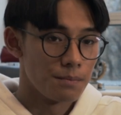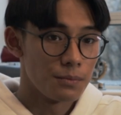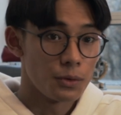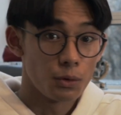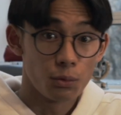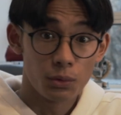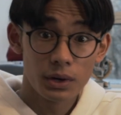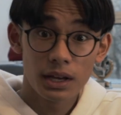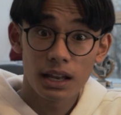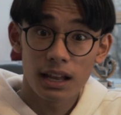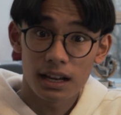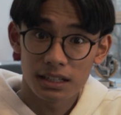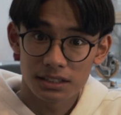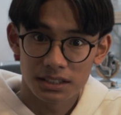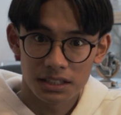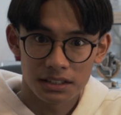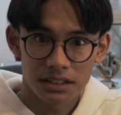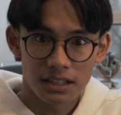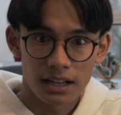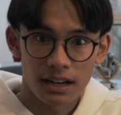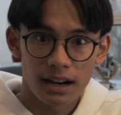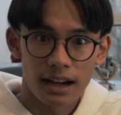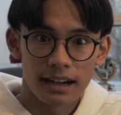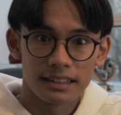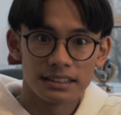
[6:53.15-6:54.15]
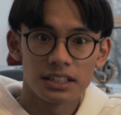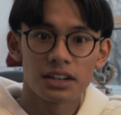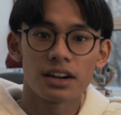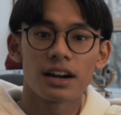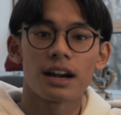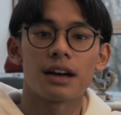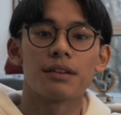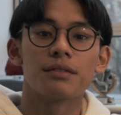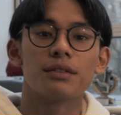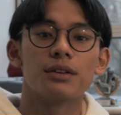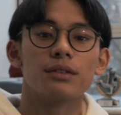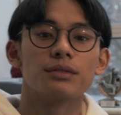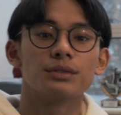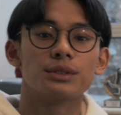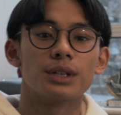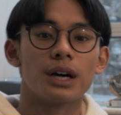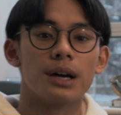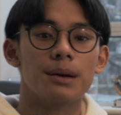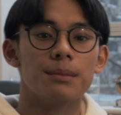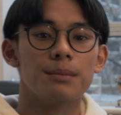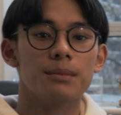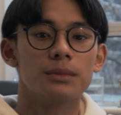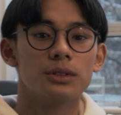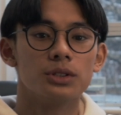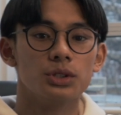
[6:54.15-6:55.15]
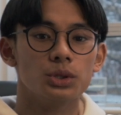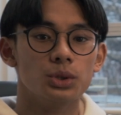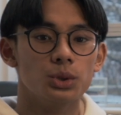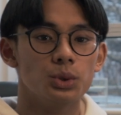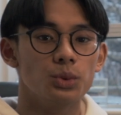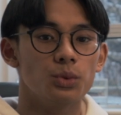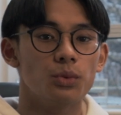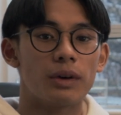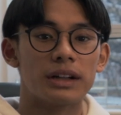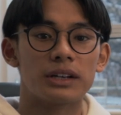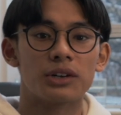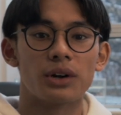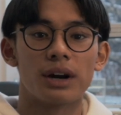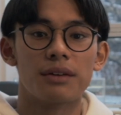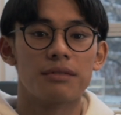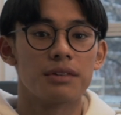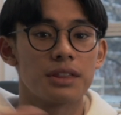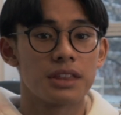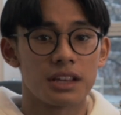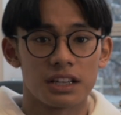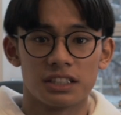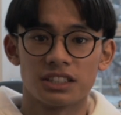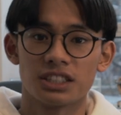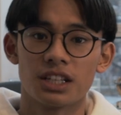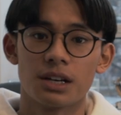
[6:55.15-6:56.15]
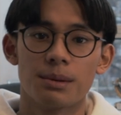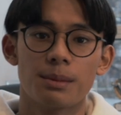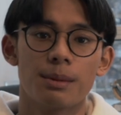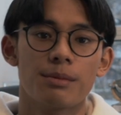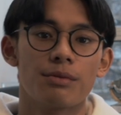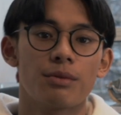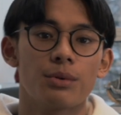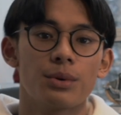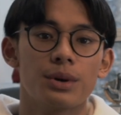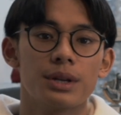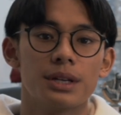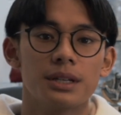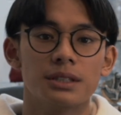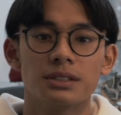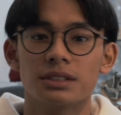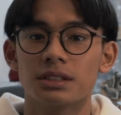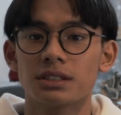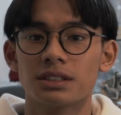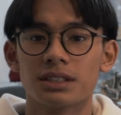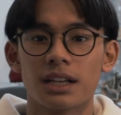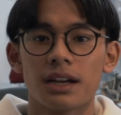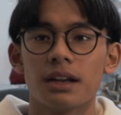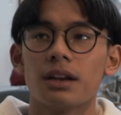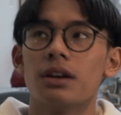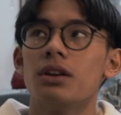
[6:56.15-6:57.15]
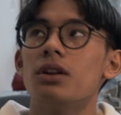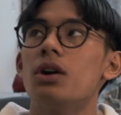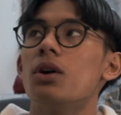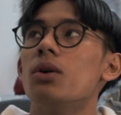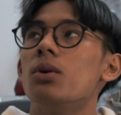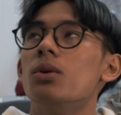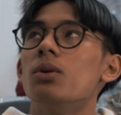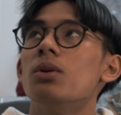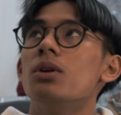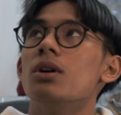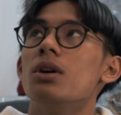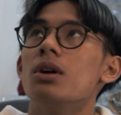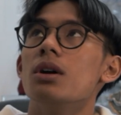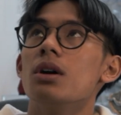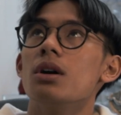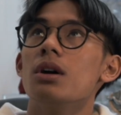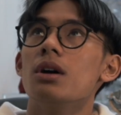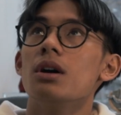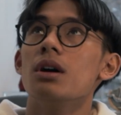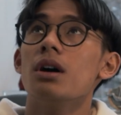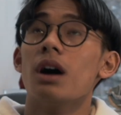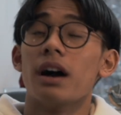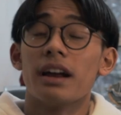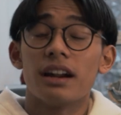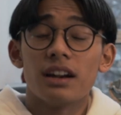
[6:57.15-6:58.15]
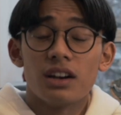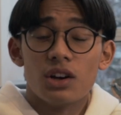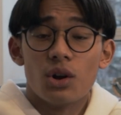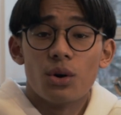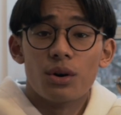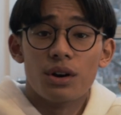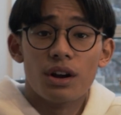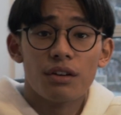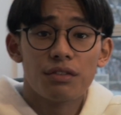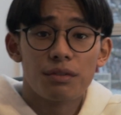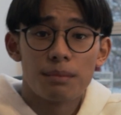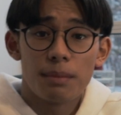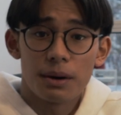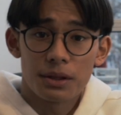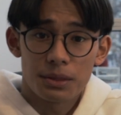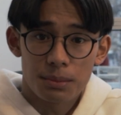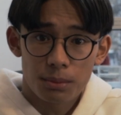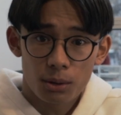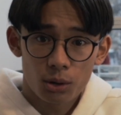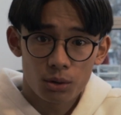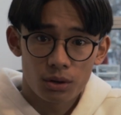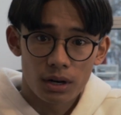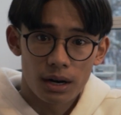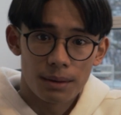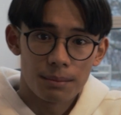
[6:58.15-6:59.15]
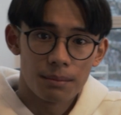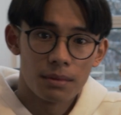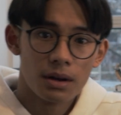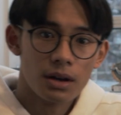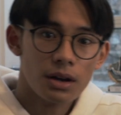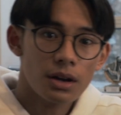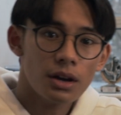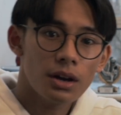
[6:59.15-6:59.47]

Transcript: realizing that I didn't have enough time to render everything in Cinema 4D since I didn't know enough about the program.